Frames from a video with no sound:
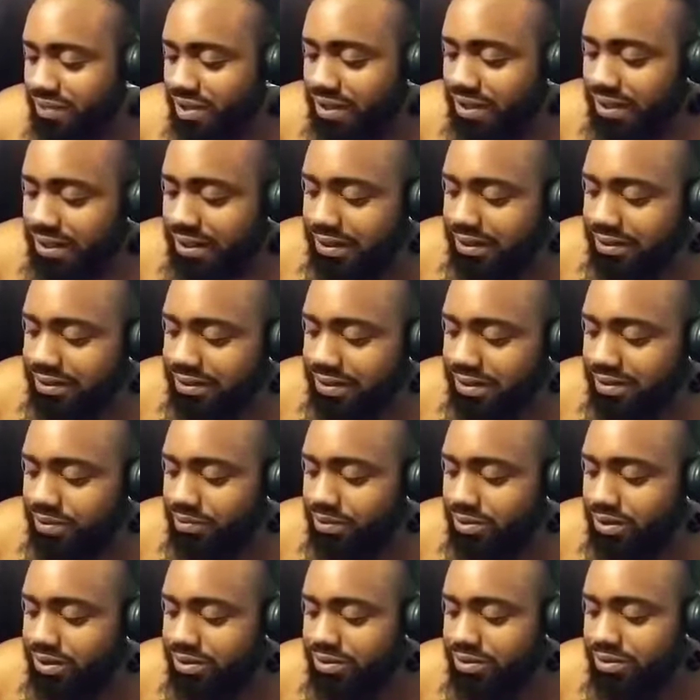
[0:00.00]
I like that
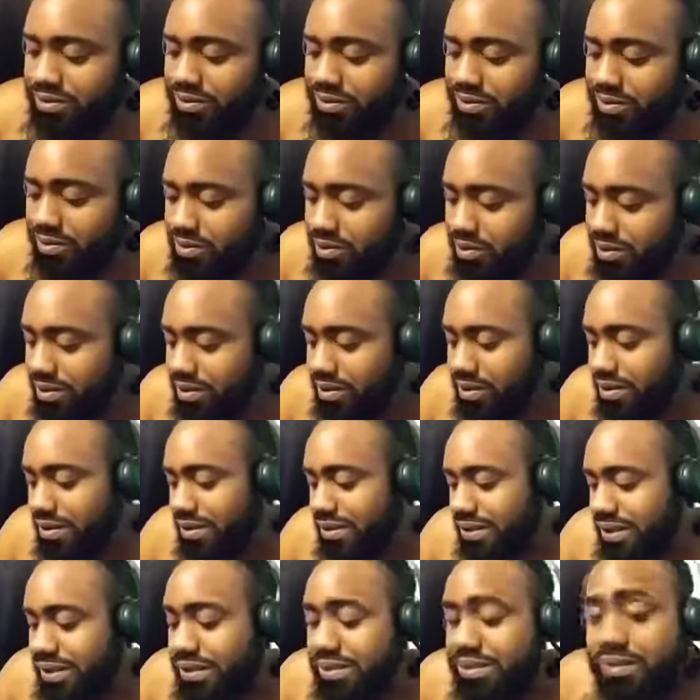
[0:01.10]
right there.
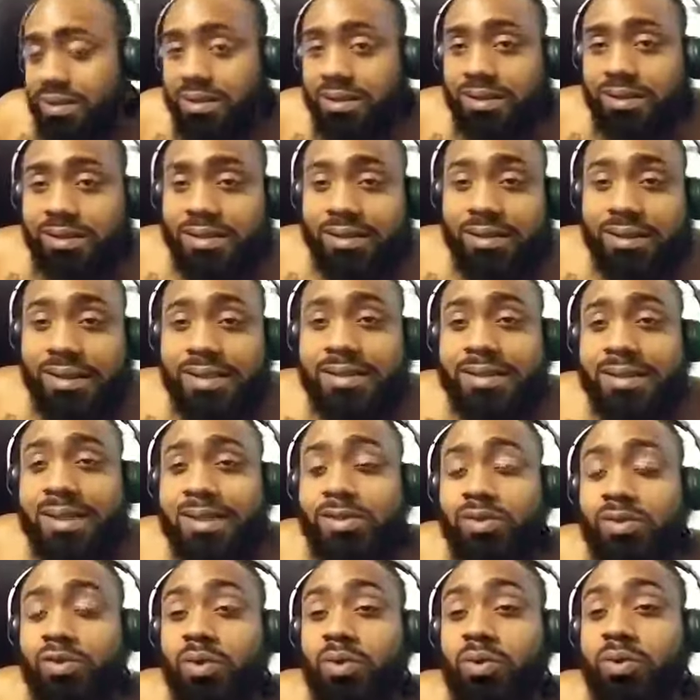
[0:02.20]
That's uh that's
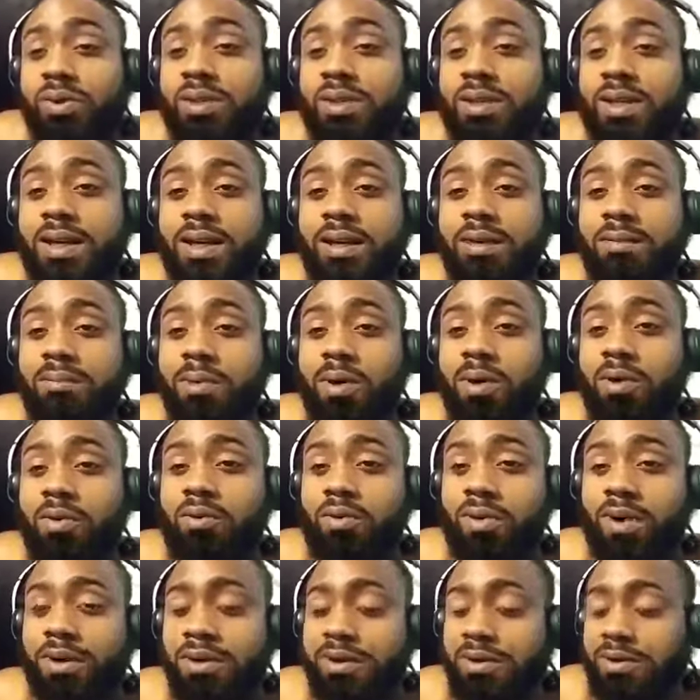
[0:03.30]
that story time mode
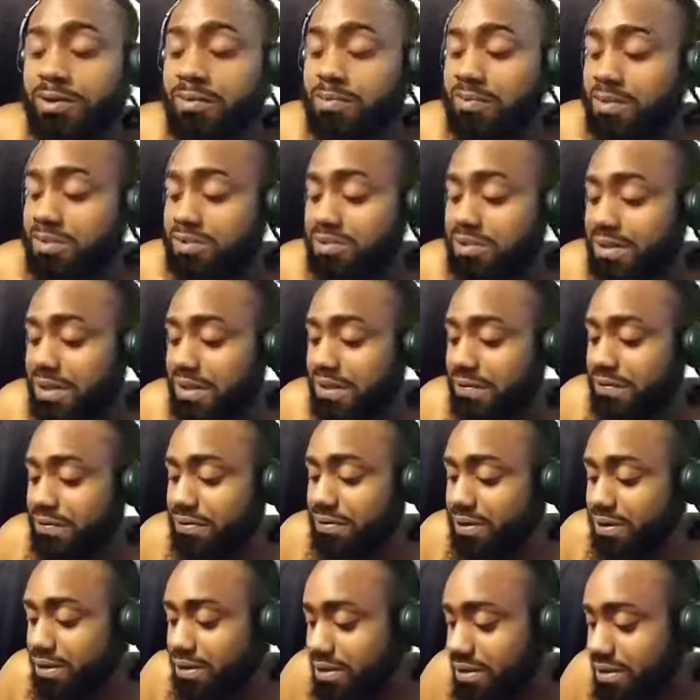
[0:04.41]
right there, most
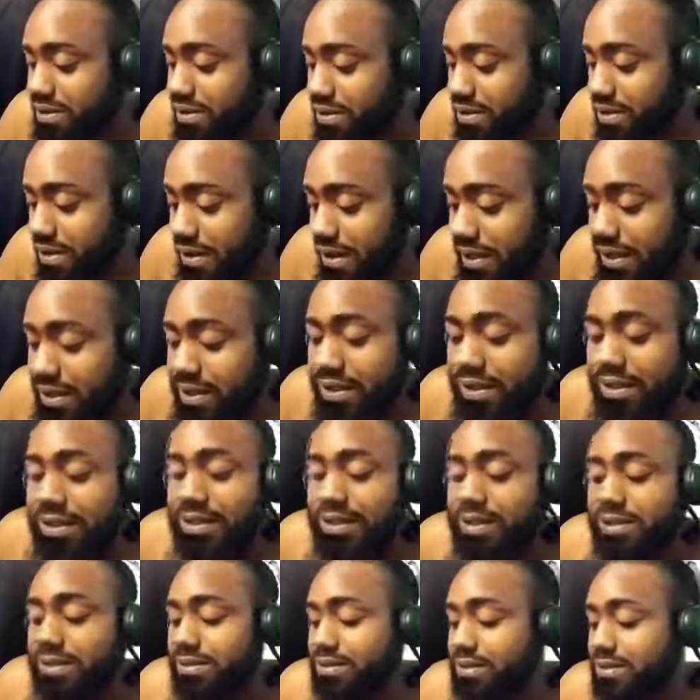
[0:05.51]
definitely. I can
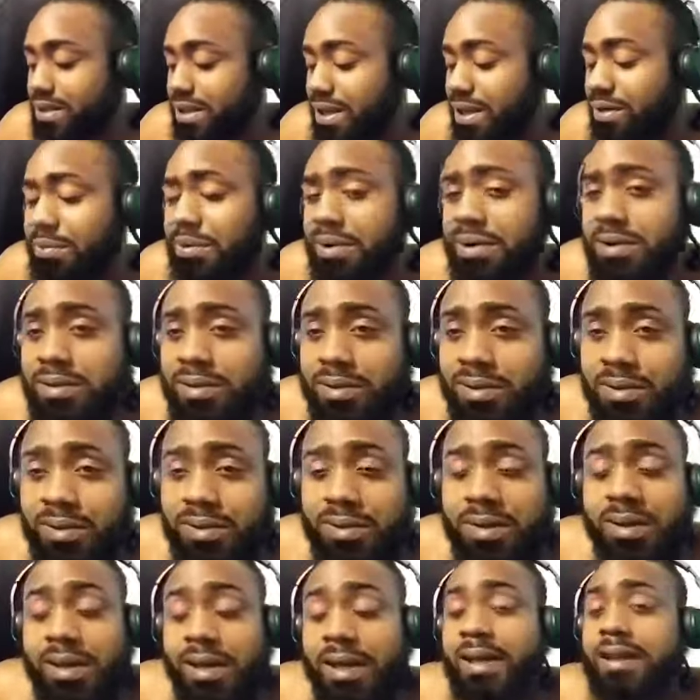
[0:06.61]
get into that right there.
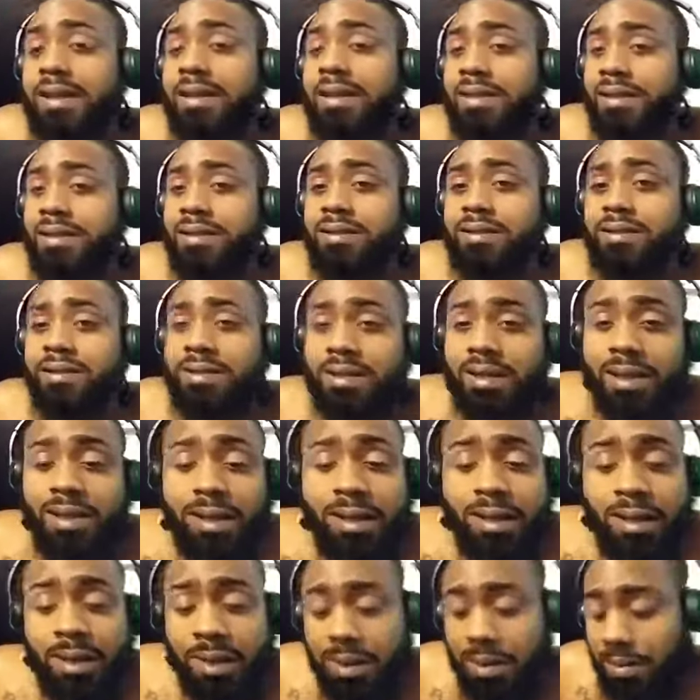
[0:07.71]
I can get into that.
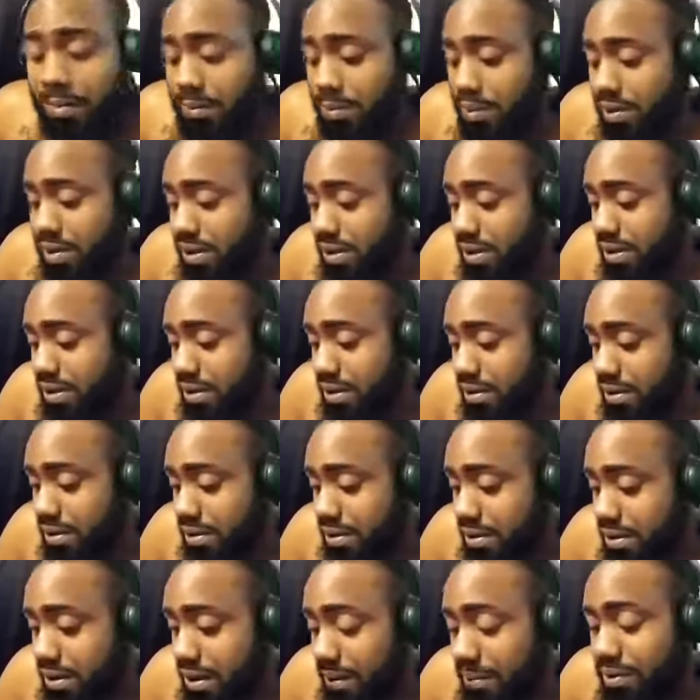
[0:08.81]
But uh
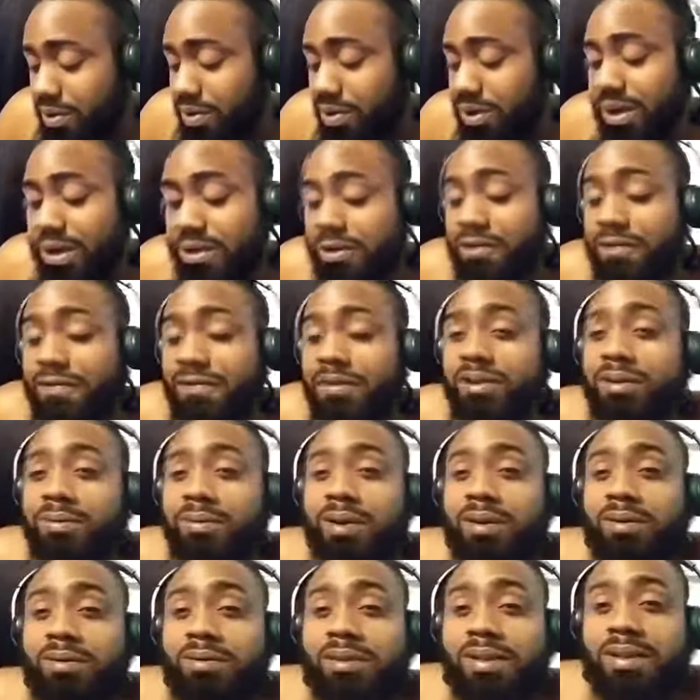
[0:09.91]
let me know how you feel
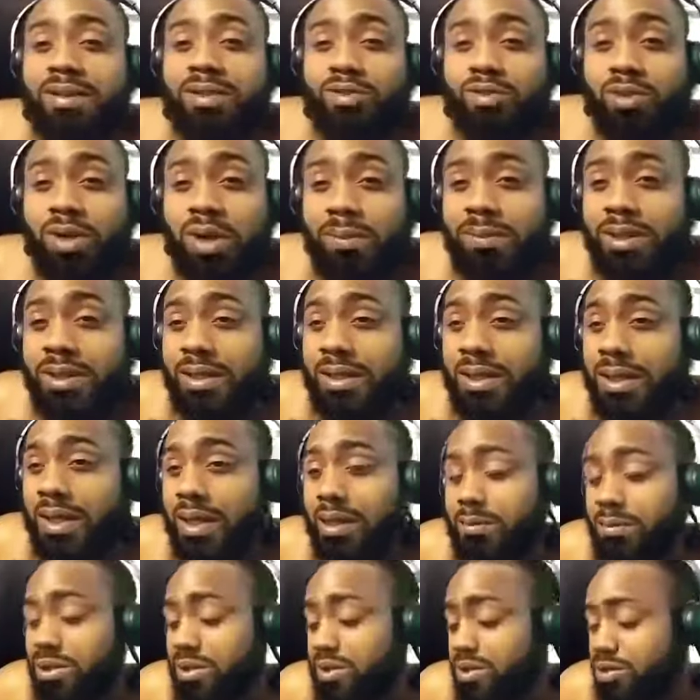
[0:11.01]
about that. Drop me a
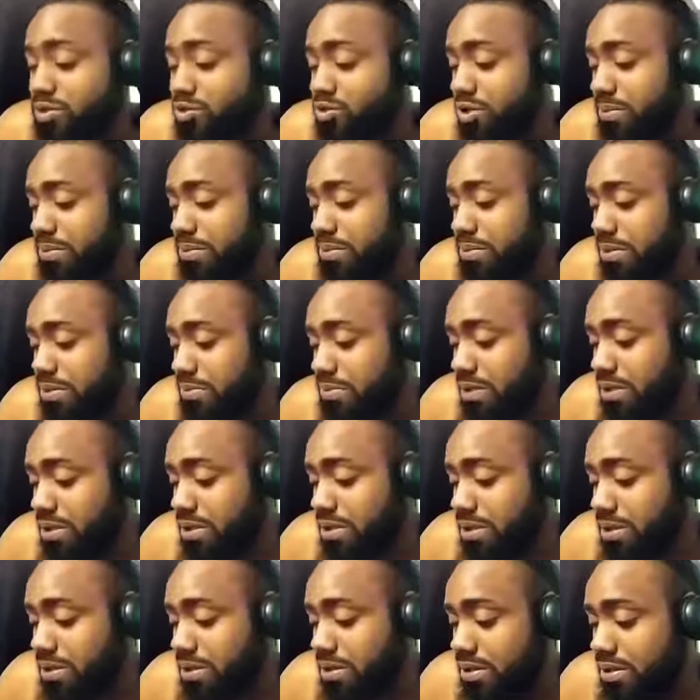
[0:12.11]
comment, drop some
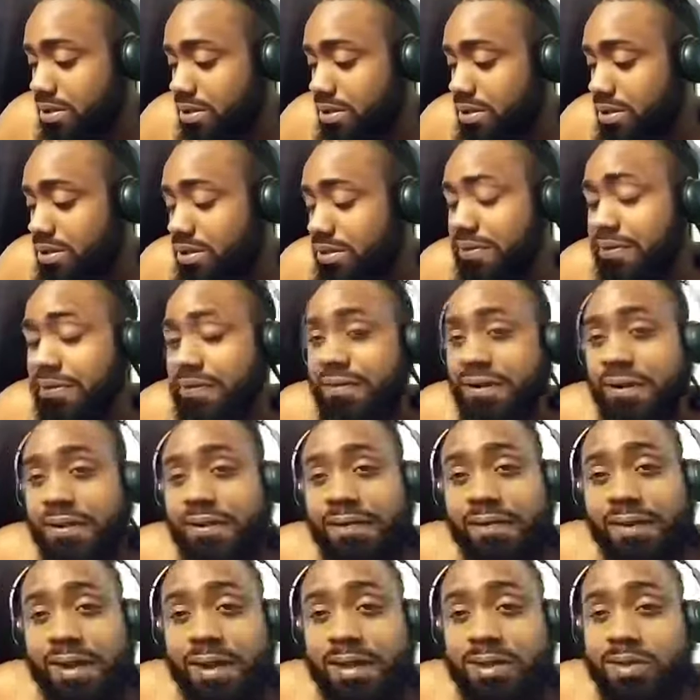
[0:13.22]
uh some fun
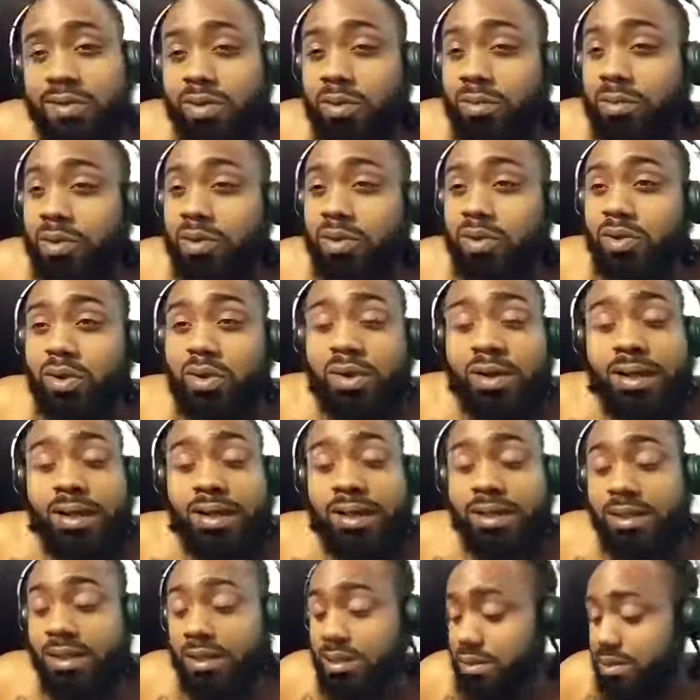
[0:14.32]
facts on me and all
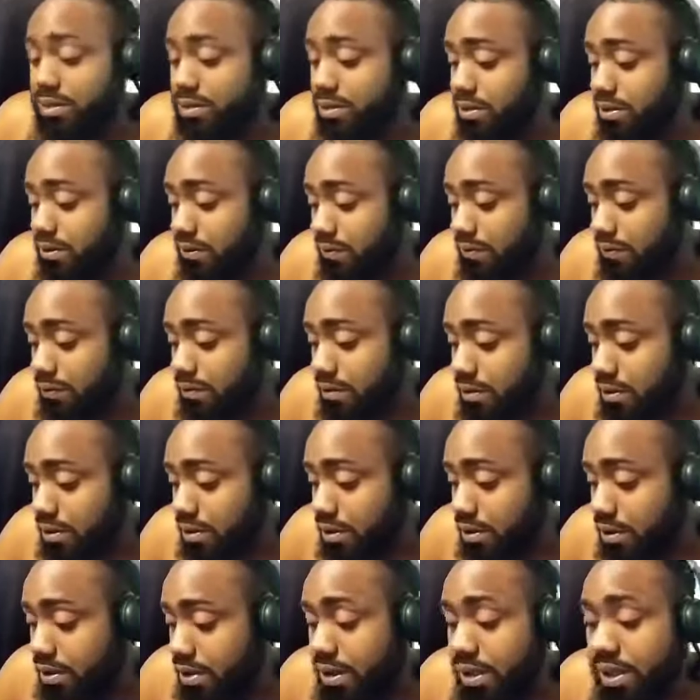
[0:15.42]
that good stuff.
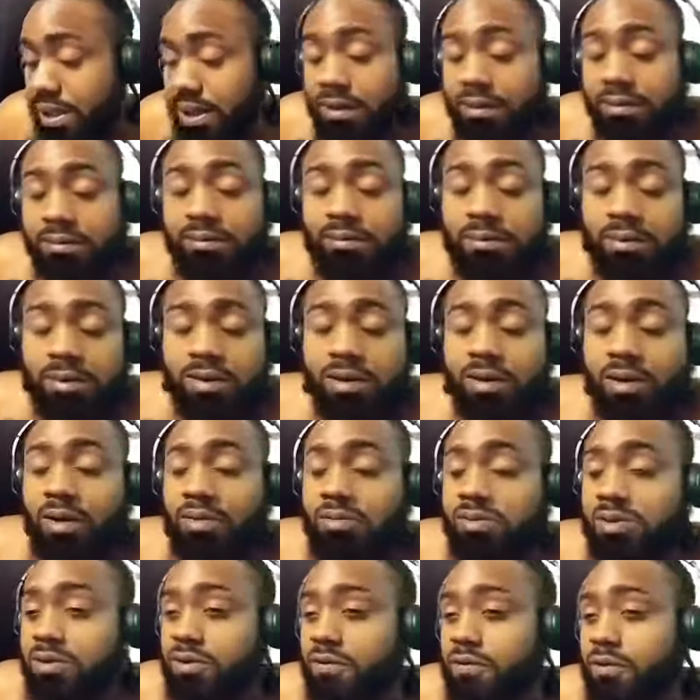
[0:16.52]
Can't you know,
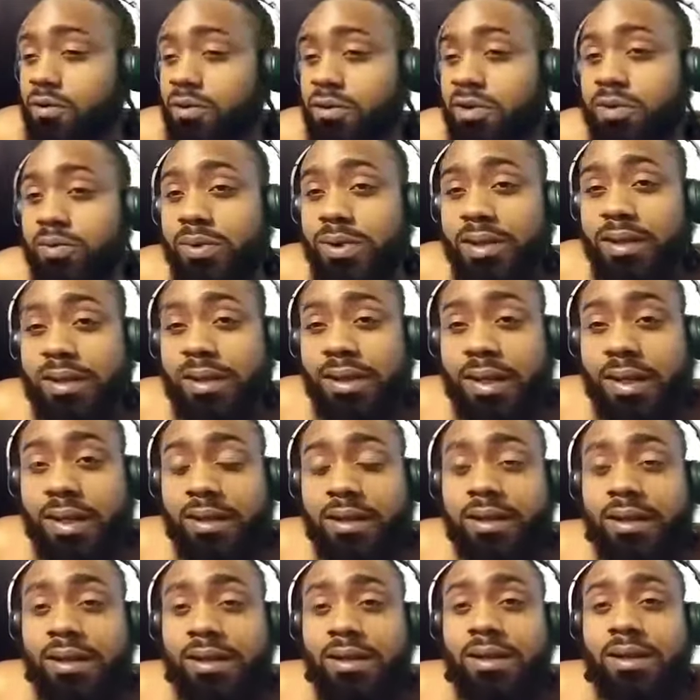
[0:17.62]
always look forward to reading
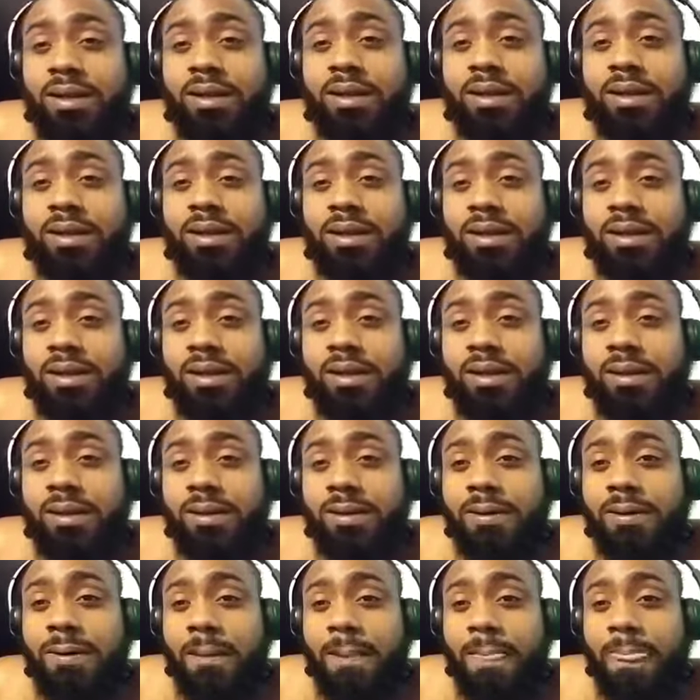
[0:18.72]
that. Uh
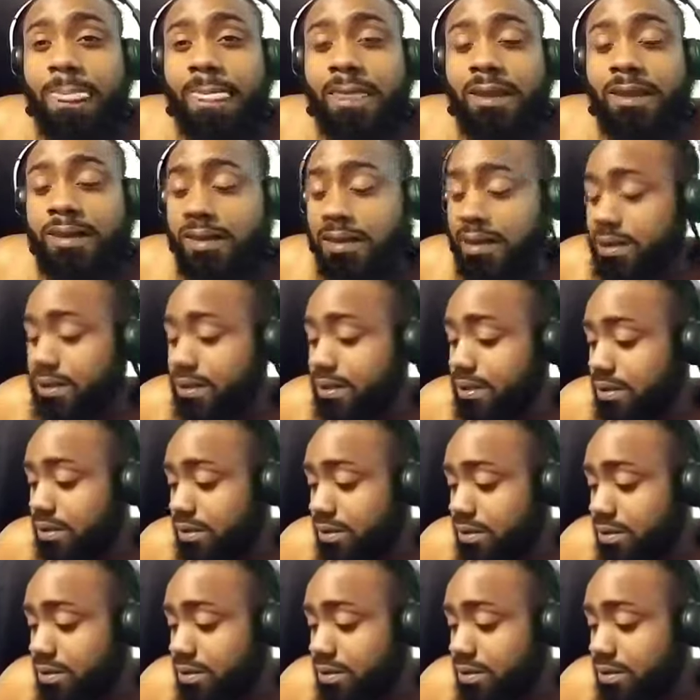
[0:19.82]
yeah.